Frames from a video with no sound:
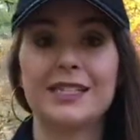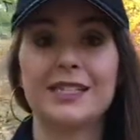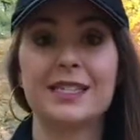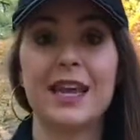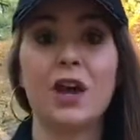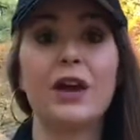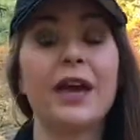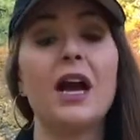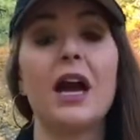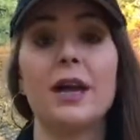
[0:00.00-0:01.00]
It's saying,
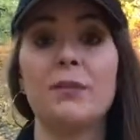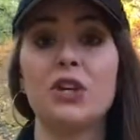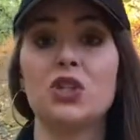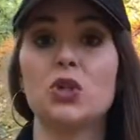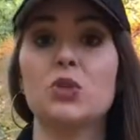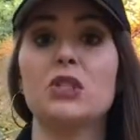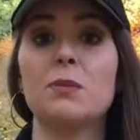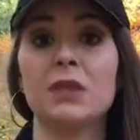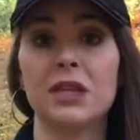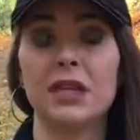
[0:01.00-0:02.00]
okay, God, I'm going to choose to
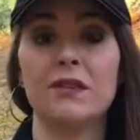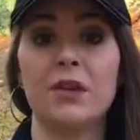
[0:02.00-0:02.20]
believe.